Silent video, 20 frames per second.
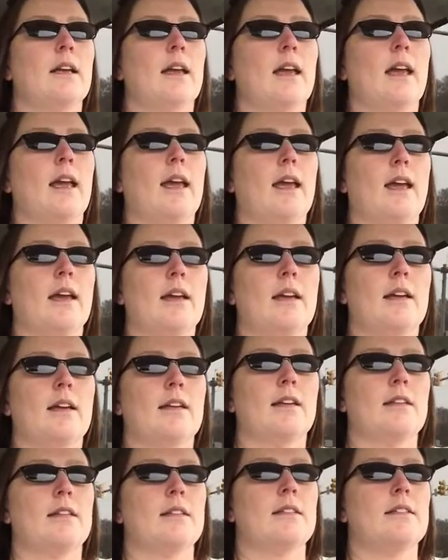
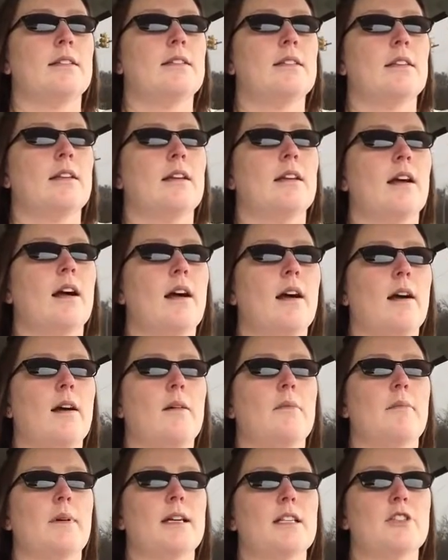and
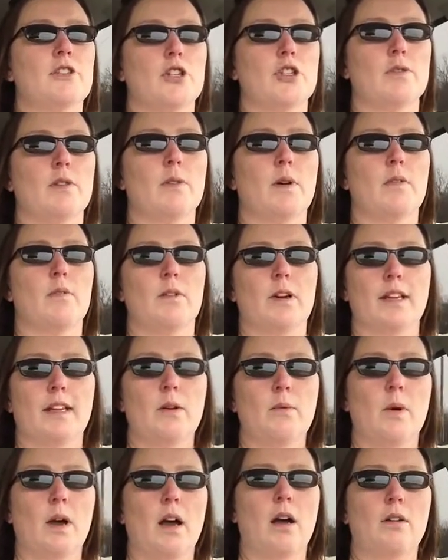my surgery went
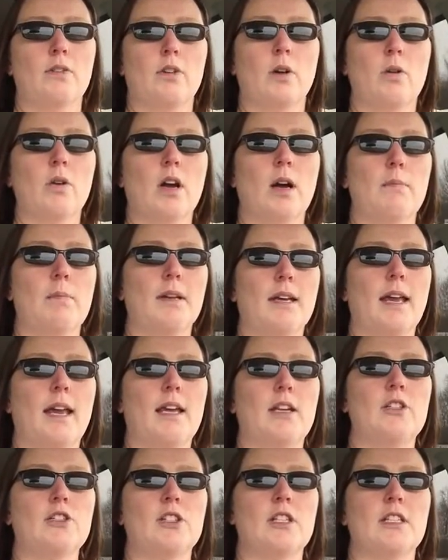really well, no
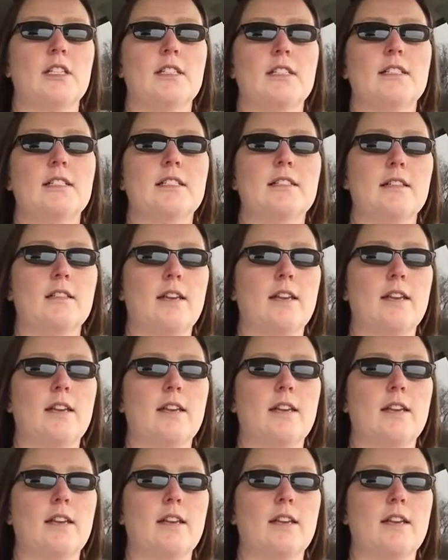complications.